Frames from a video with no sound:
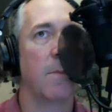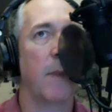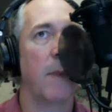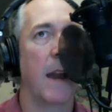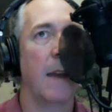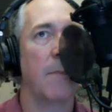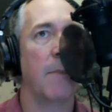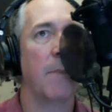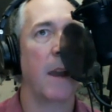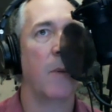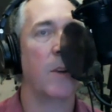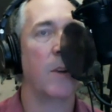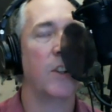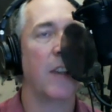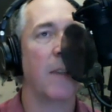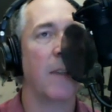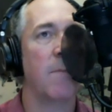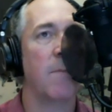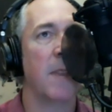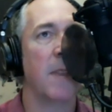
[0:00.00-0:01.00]
By which
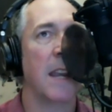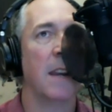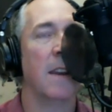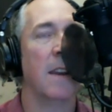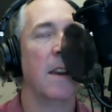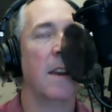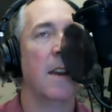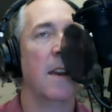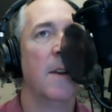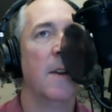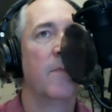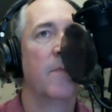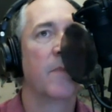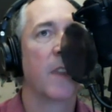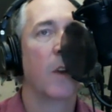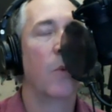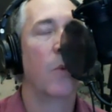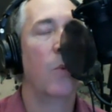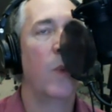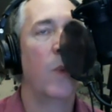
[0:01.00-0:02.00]
I mean,
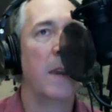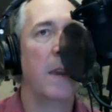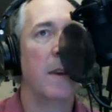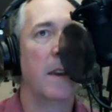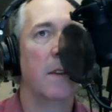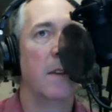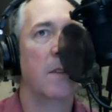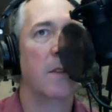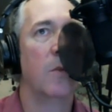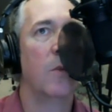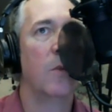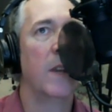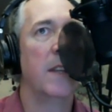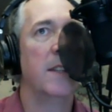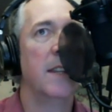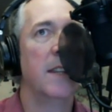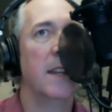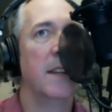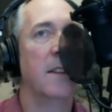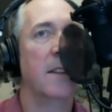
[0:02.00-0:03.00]
we
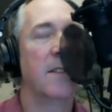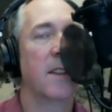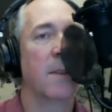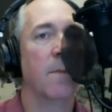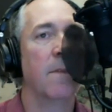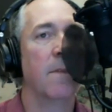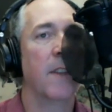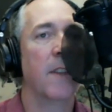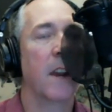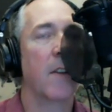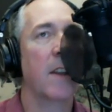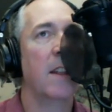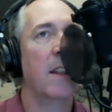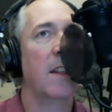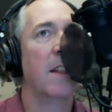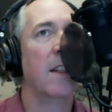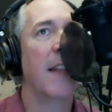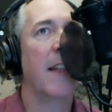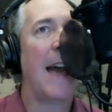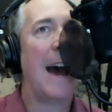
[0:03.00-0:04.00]
did some very
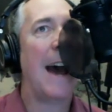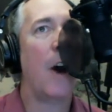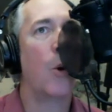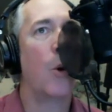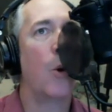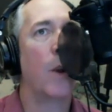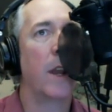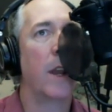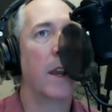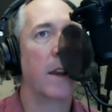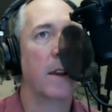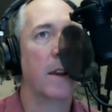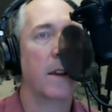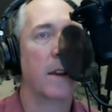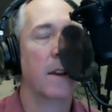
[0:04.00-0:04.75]
loud